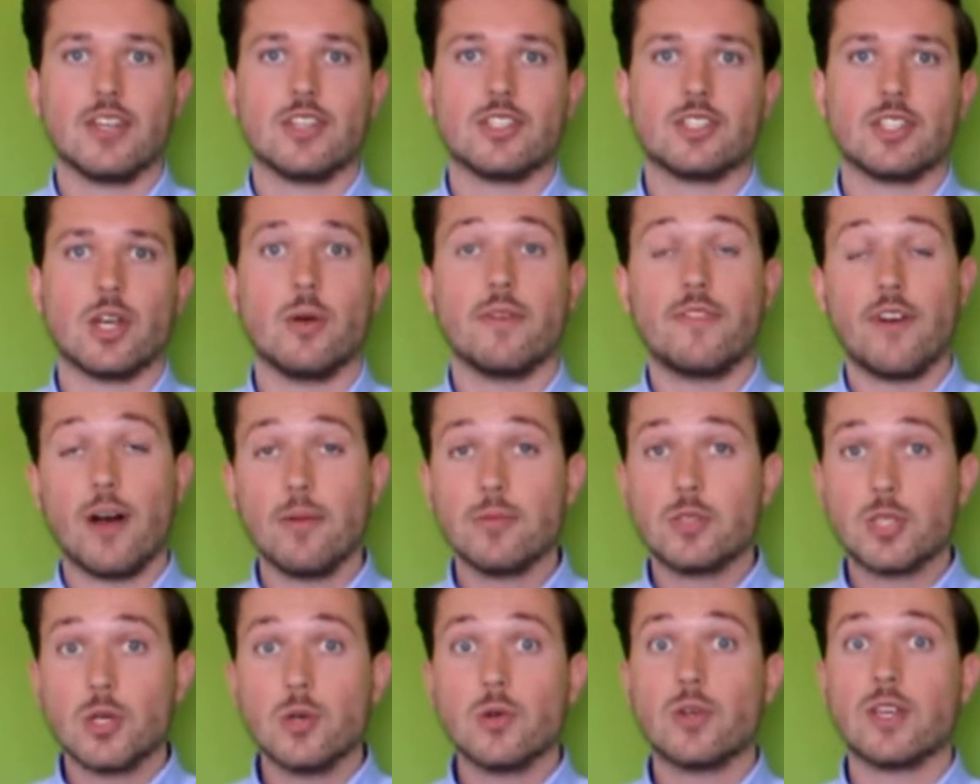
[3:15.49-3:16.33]
So if
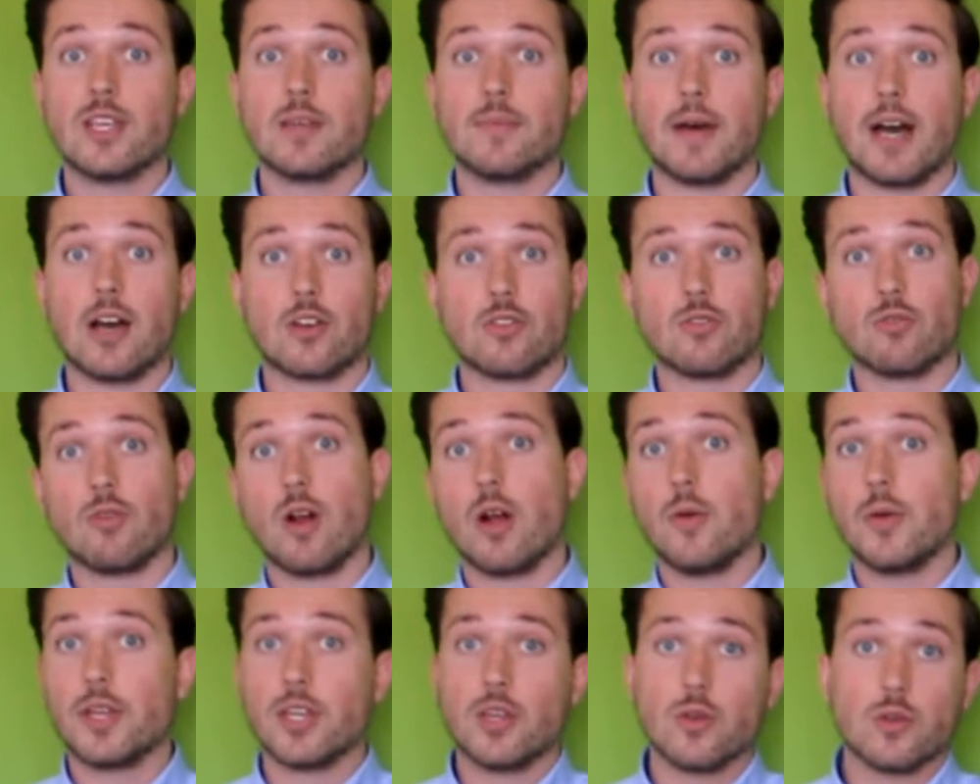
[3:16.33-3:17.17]
I'm talking about
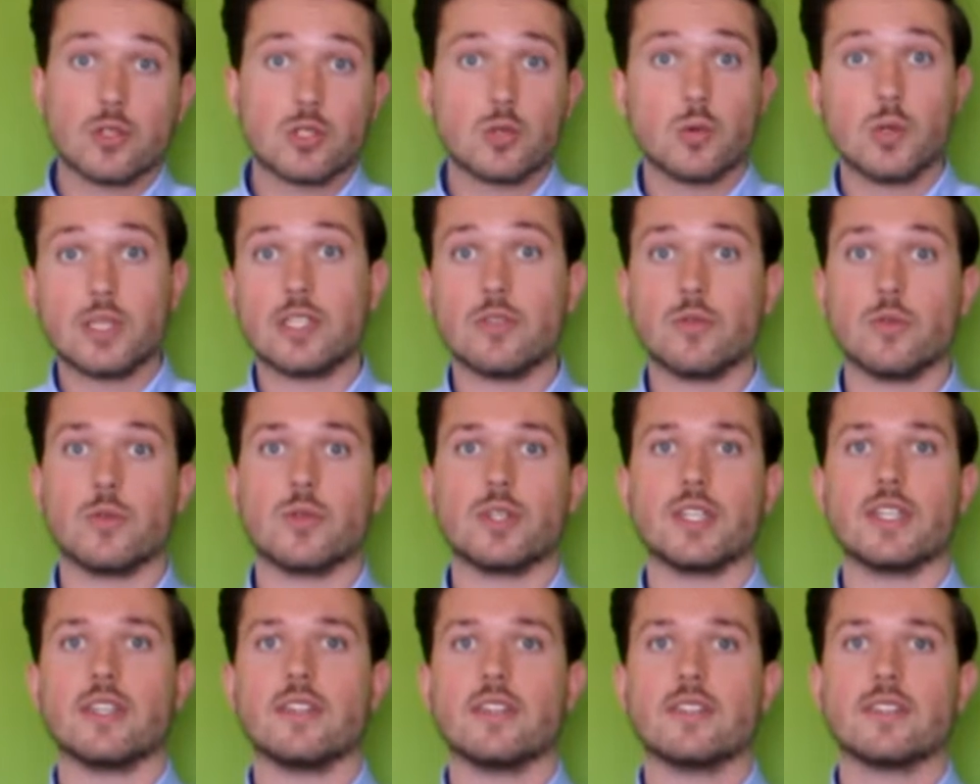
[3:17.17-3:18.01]
growing your Twitter
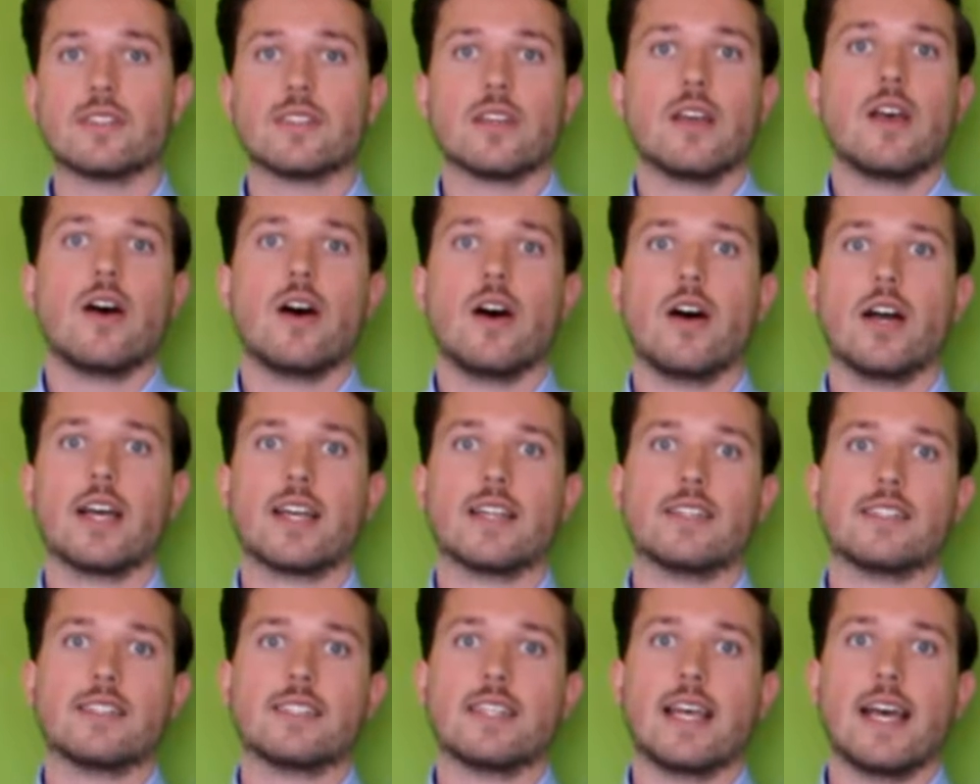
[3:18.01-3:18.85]
audience, I
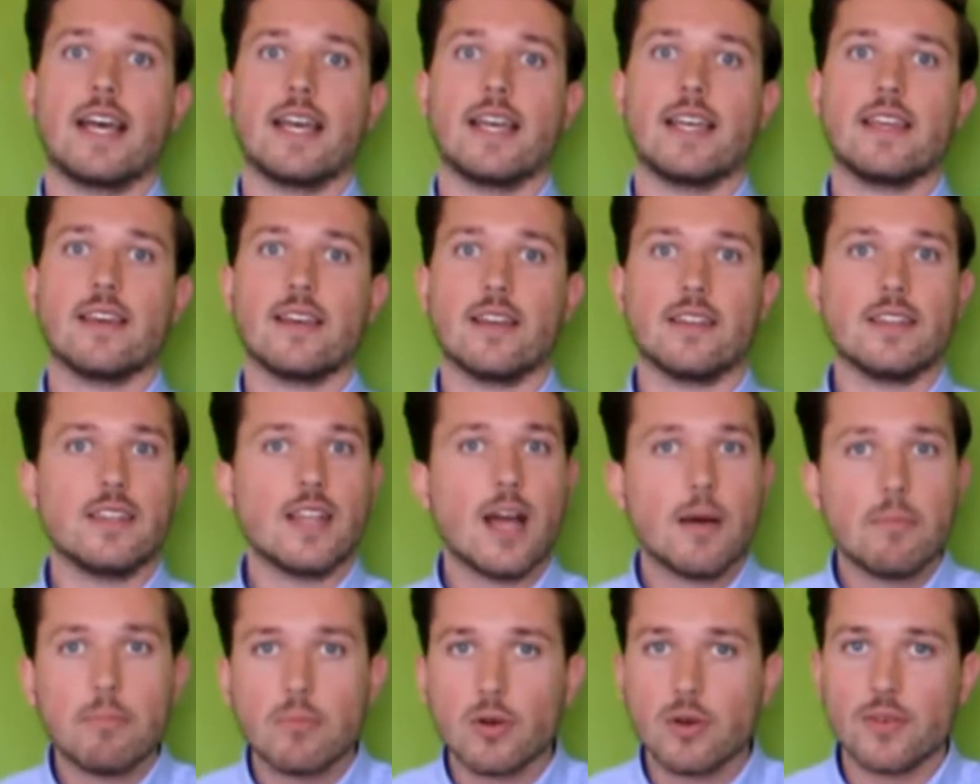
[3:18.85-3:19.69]
could say a
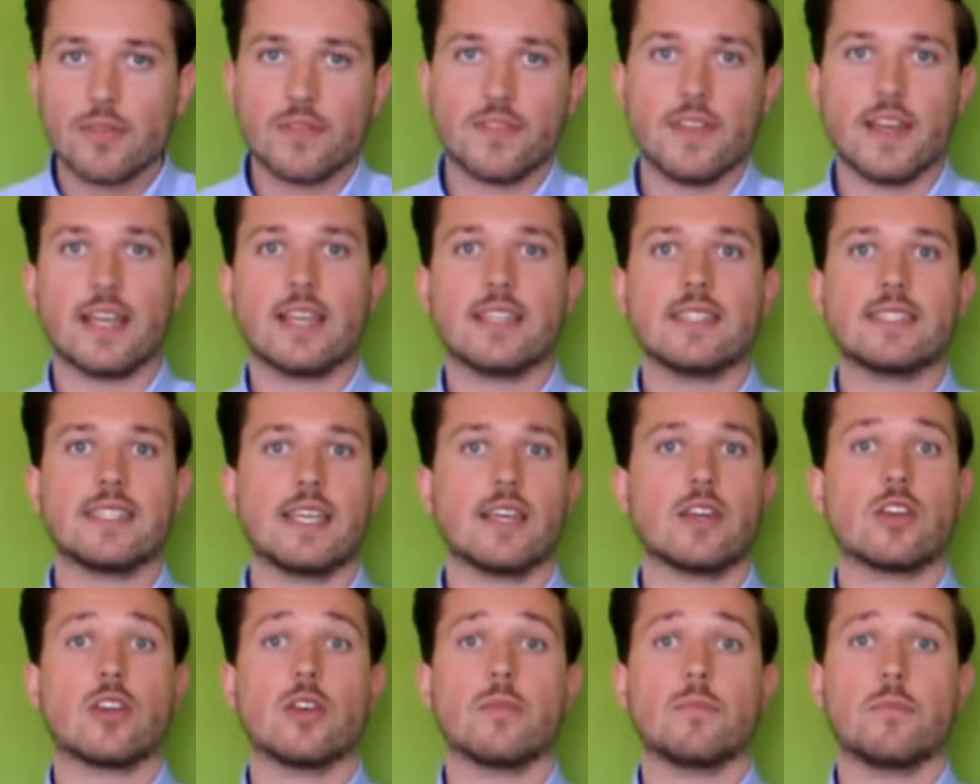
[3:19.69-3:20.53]
number of things.
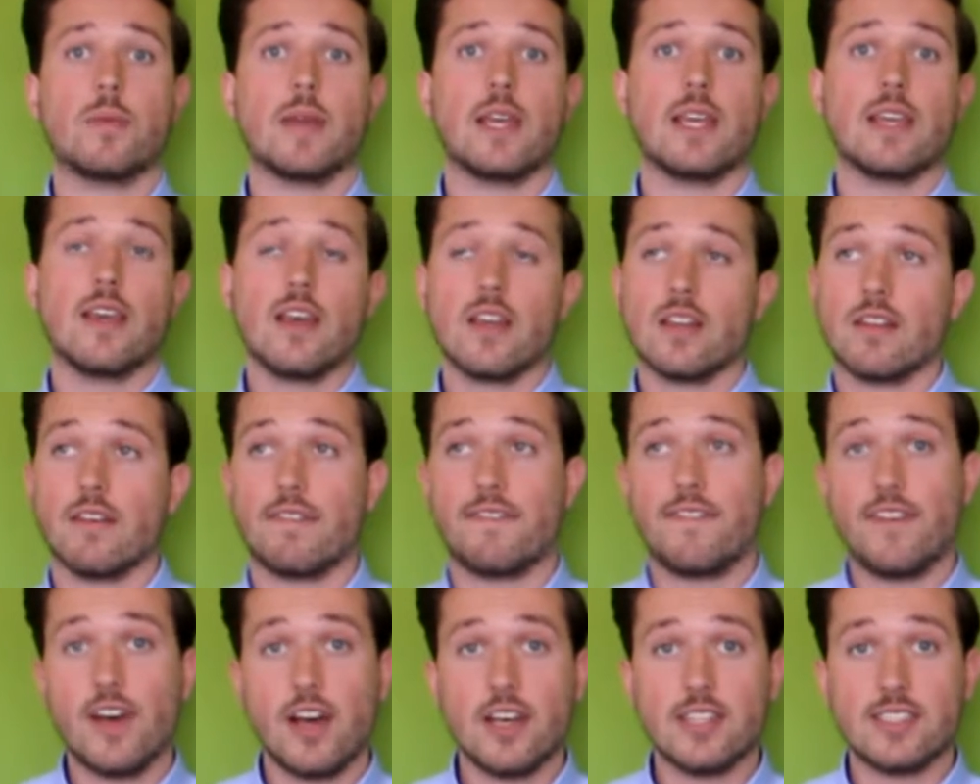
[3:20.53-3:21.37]
It could be, the
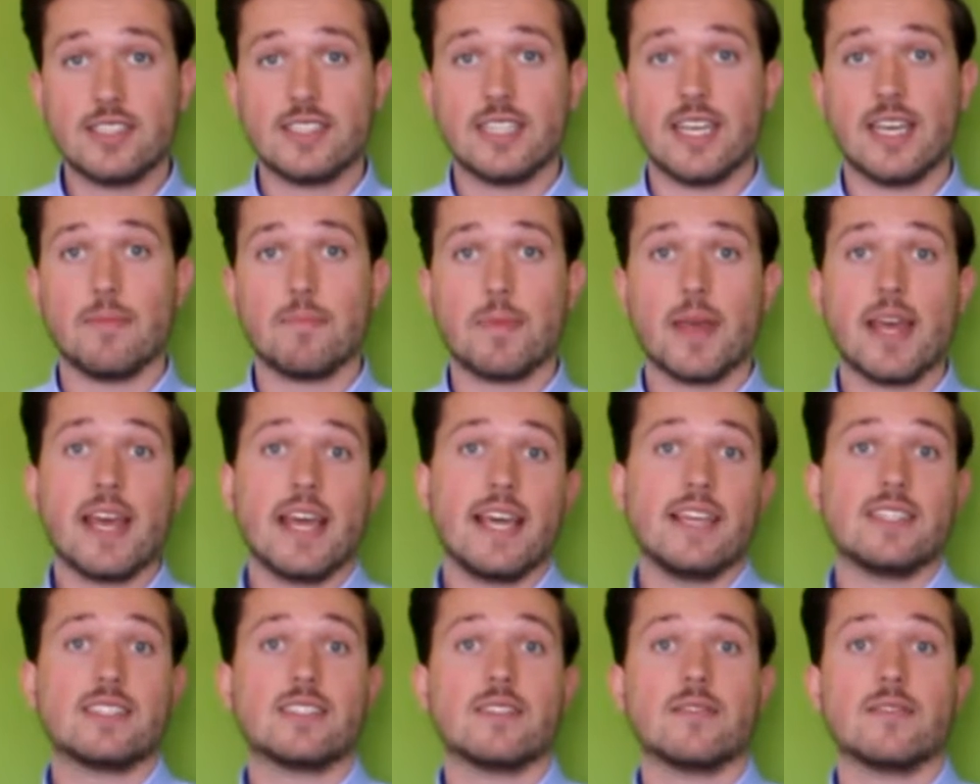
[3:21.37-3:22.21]
first tip
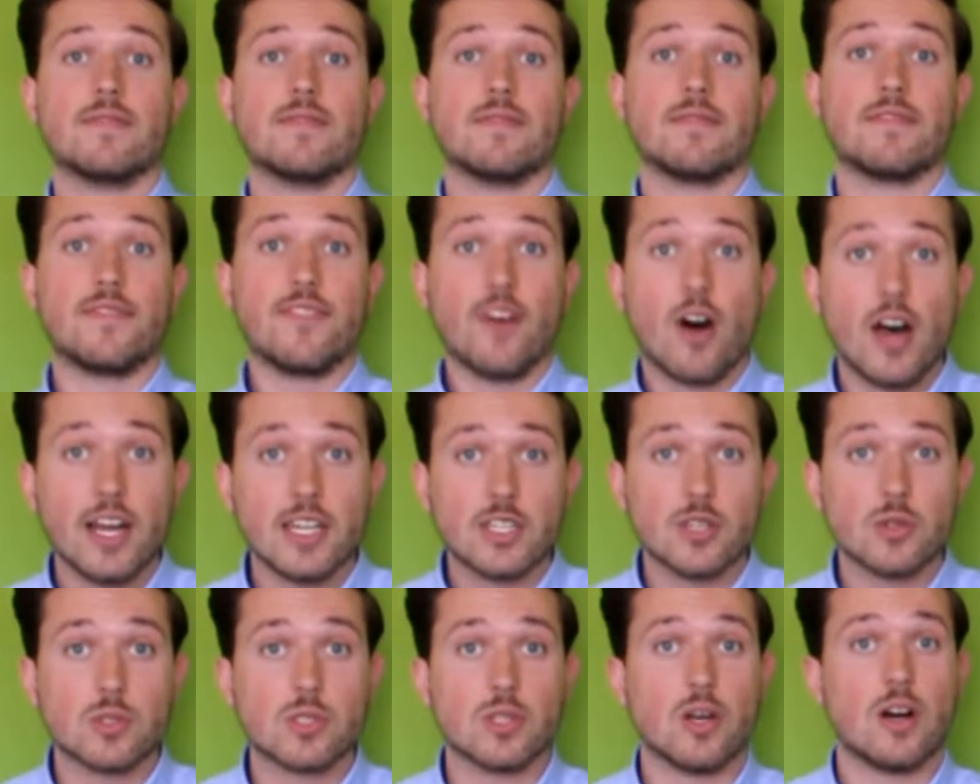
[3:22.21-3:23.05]
is to
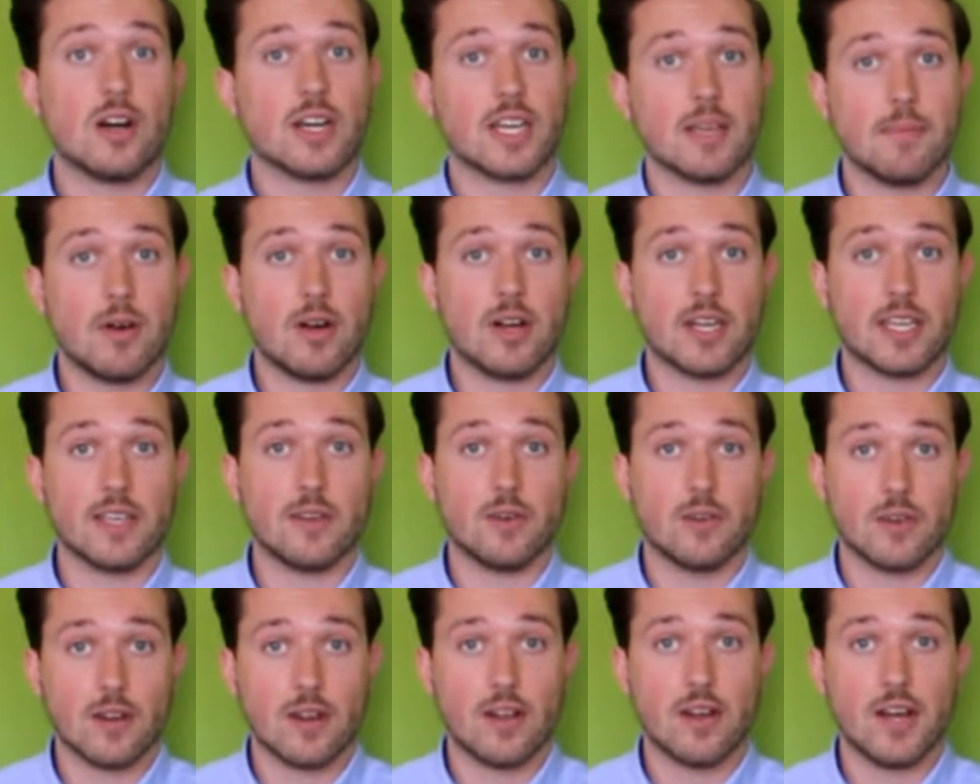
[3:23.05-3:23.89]
find your target
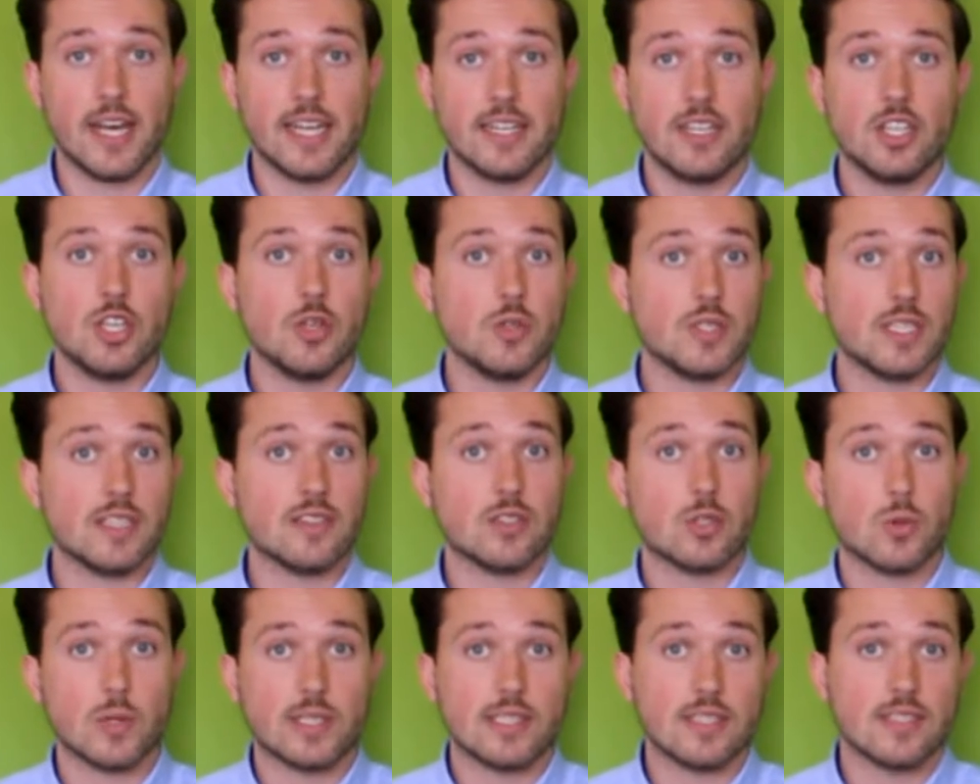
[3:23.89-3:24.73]
market online
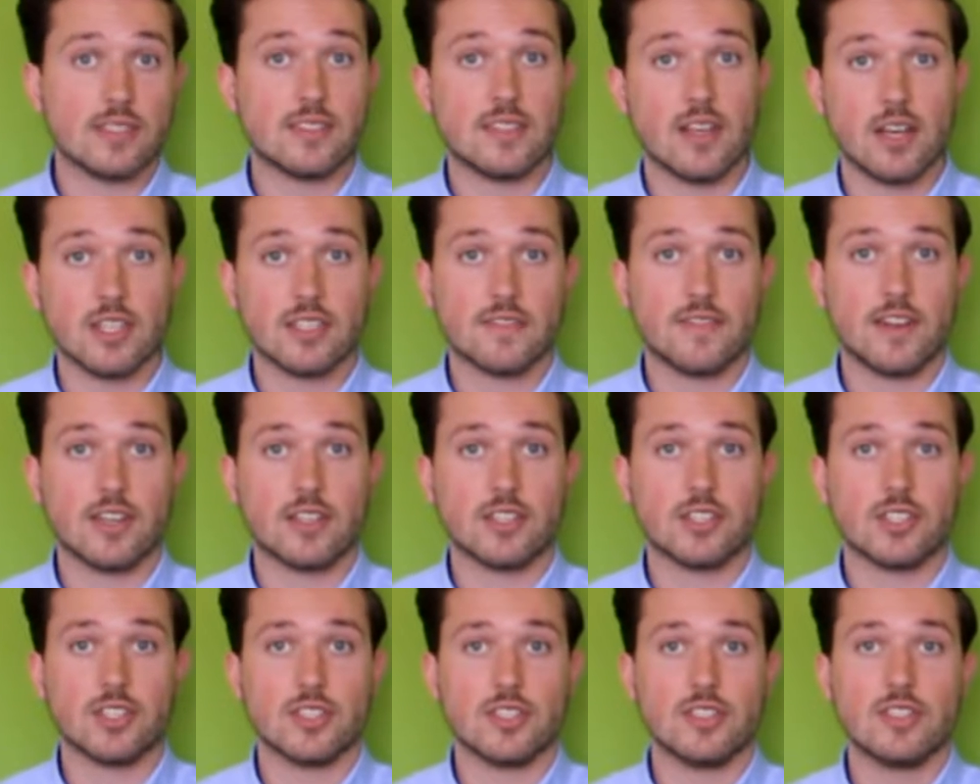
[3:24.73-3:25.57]
using Twitter's search
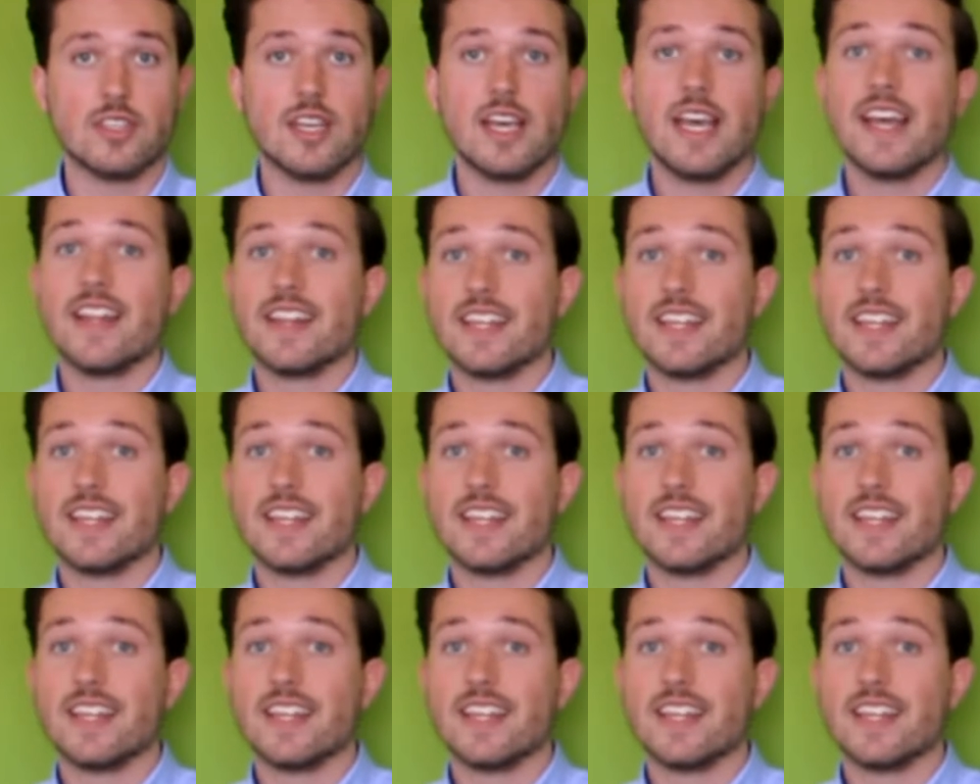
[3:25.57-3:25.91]
function.